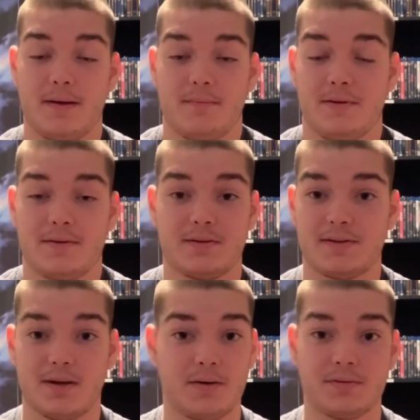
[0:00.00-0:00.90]
I've been
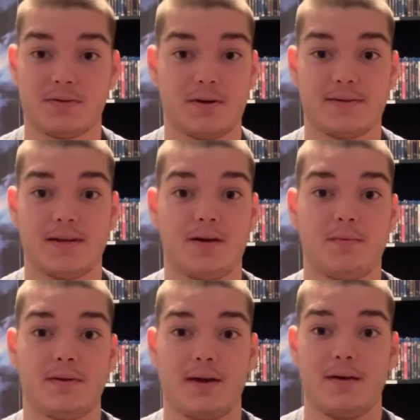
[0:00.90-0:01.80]
so stressed out
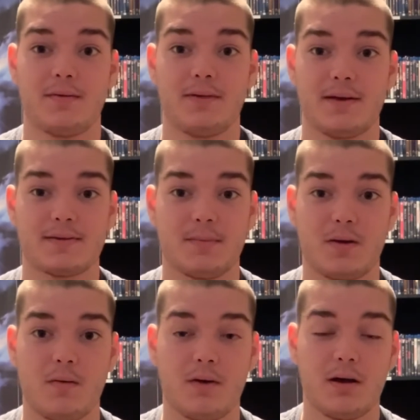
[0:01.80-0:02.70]
with how things have
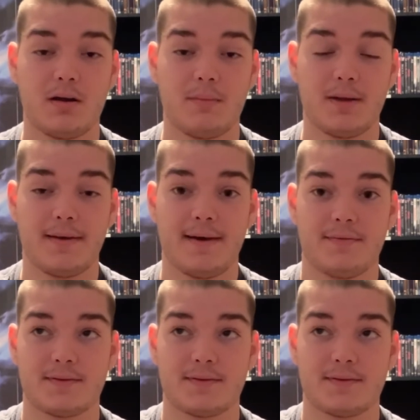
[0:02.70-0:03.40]
been going on in my life,